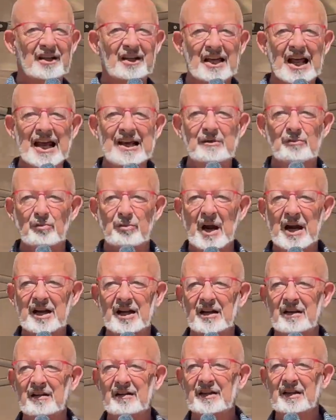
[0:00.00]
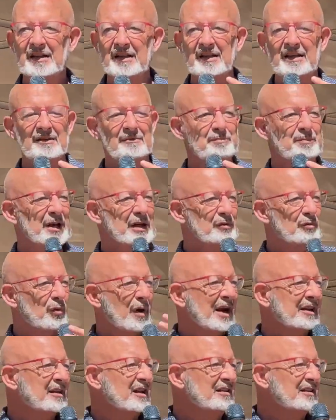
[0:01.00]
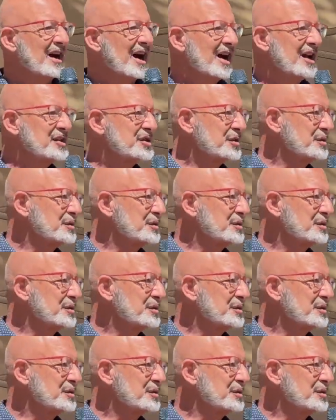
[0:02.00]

light rail, being recognized